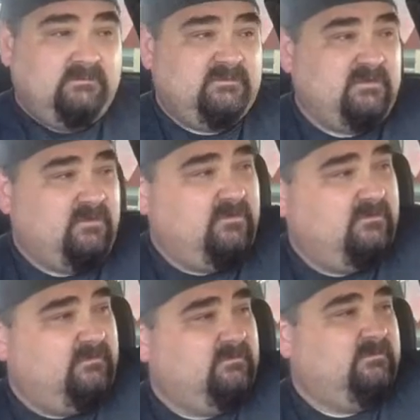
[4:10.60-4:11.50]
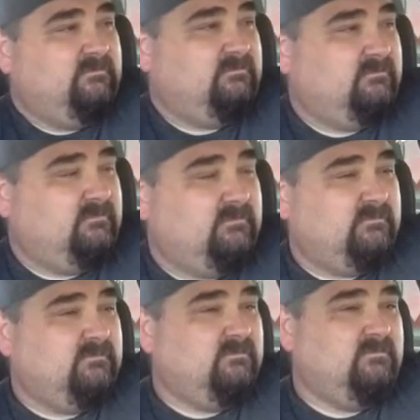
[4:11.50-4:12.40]
So
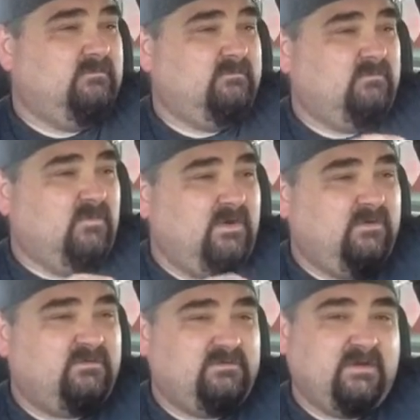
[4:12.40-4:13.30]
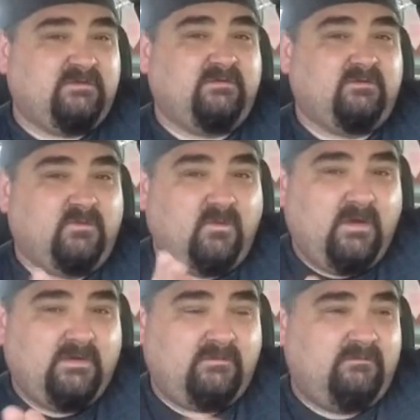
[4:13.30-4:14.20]
what are your suggestions?
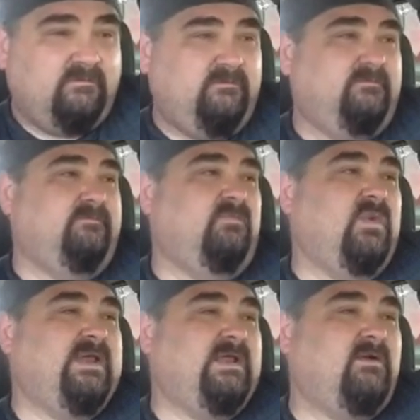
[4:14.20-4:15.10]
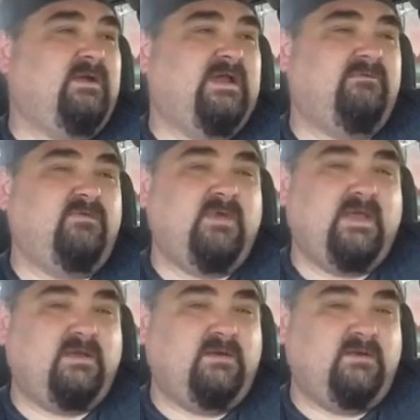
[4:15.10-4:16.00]
What weed eater have you
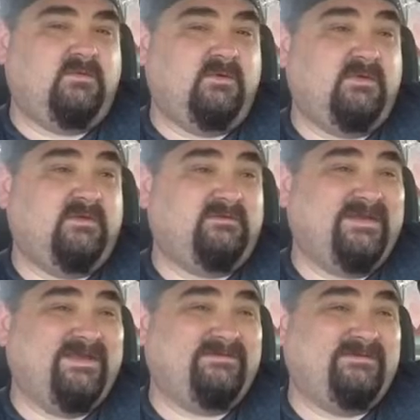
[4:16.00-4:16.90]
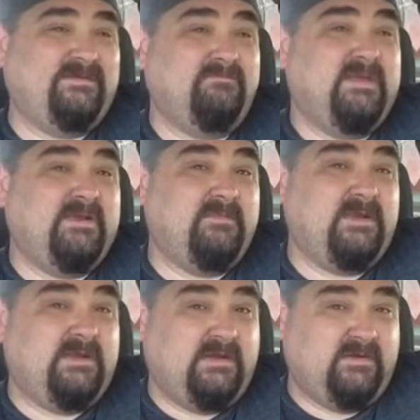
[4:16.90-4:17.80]
had luck with that's lasted many,
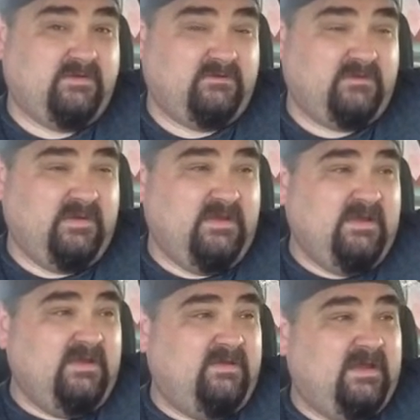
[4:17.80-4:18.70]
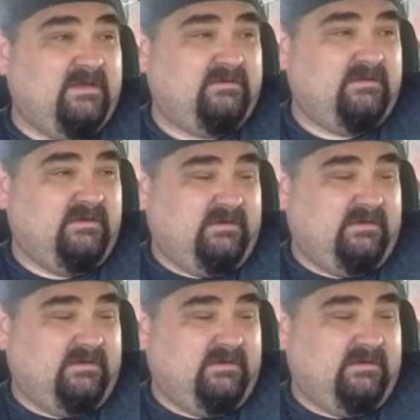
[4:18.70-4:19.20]
many years, that